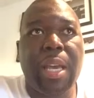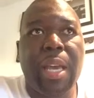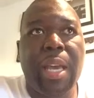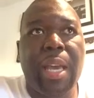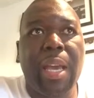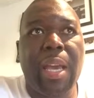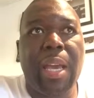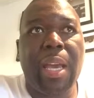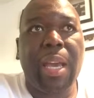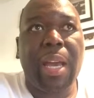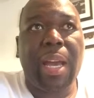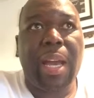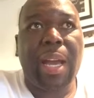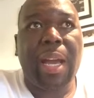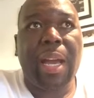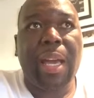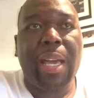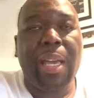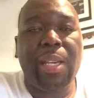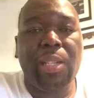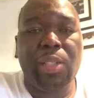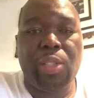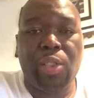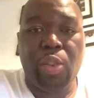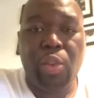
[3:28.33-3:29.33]
and I
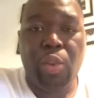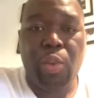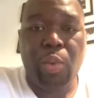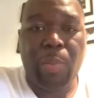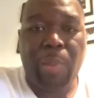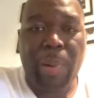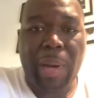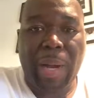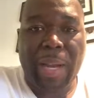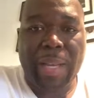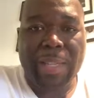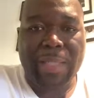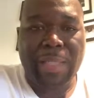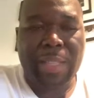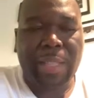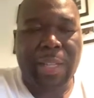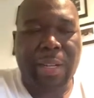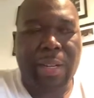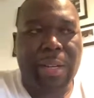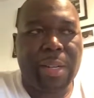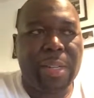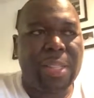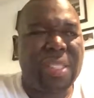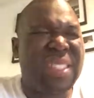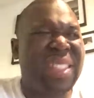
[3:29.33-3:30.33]
ate 2 pot
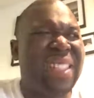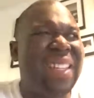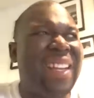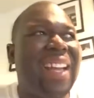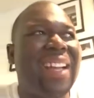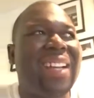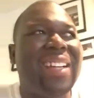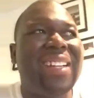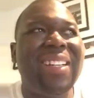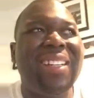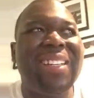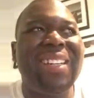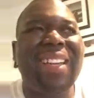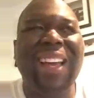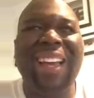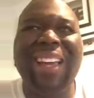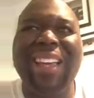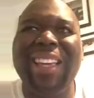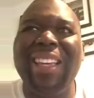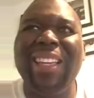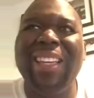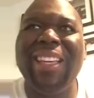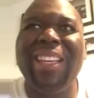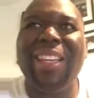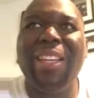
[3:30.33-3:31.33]
stickers, and I could not
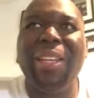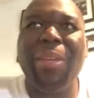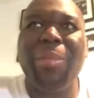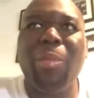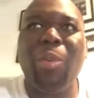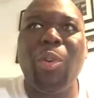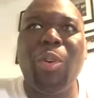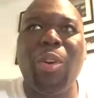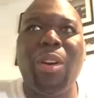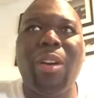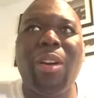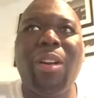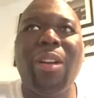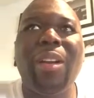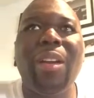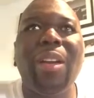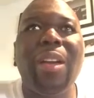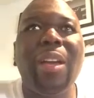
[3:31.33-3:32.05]
eat anymore.